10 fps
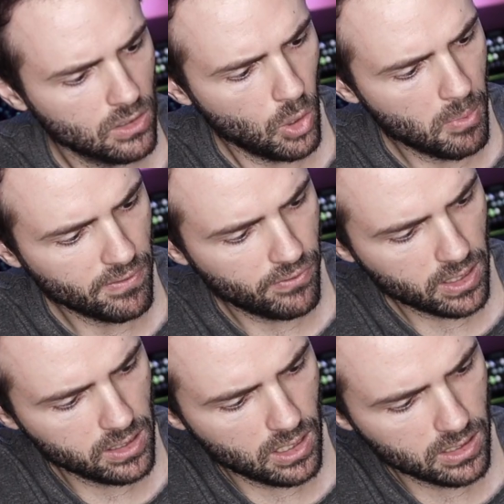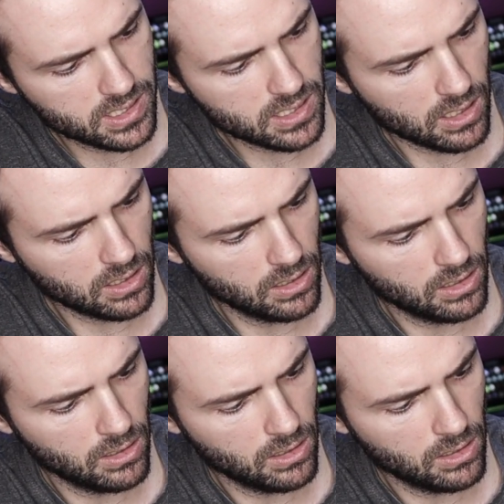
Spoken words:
Oh my fucking god, it's stuck.